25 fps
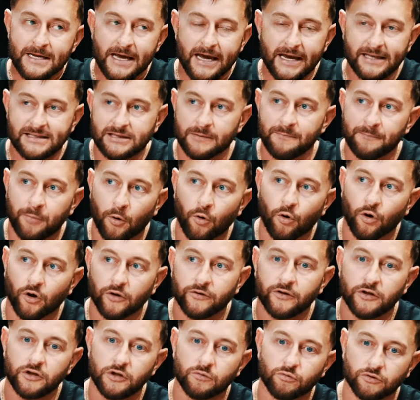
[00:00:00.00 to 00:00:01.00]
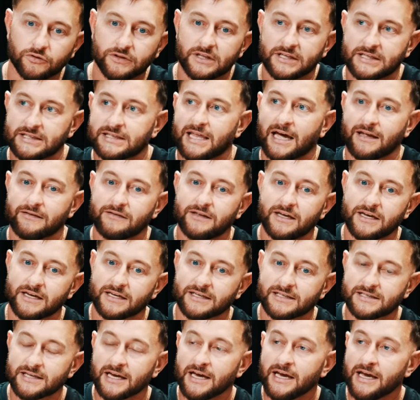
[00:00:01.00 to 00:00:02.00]
It's important that you understand
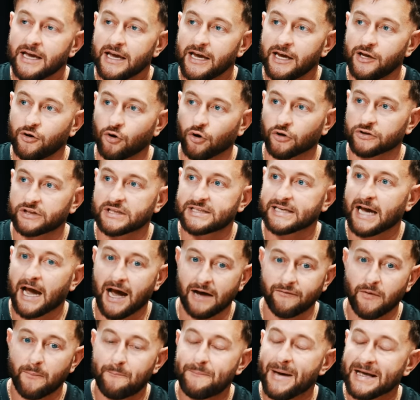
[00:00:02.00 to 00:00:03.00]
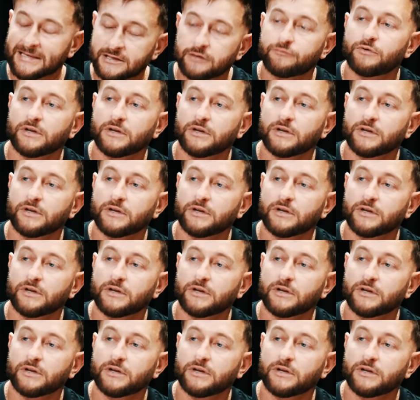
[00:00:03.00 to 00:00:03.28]
this in order to have a better